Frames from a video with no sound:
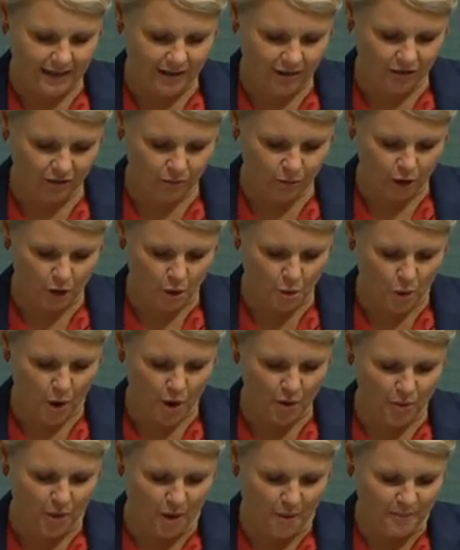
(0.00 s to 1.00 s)
and I just want to
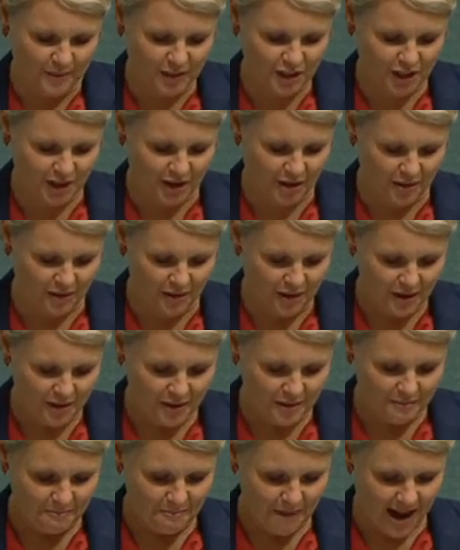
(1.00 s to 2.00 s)
quote what Michelle
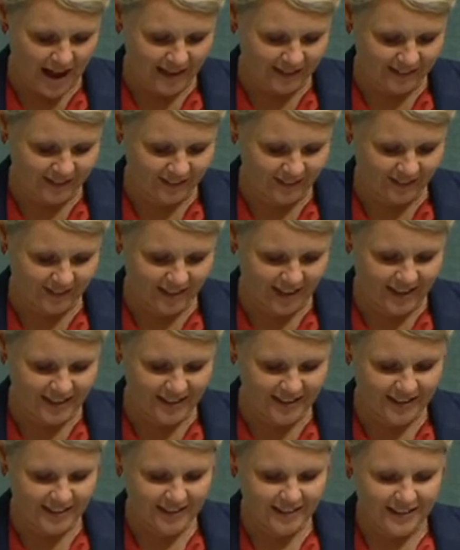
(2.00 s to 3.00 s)
Martin
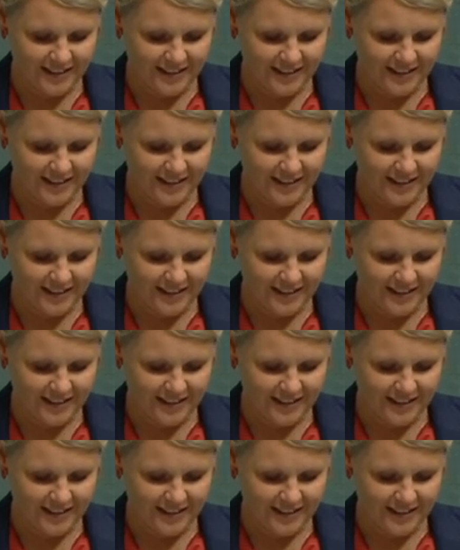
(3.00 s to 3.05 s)
said,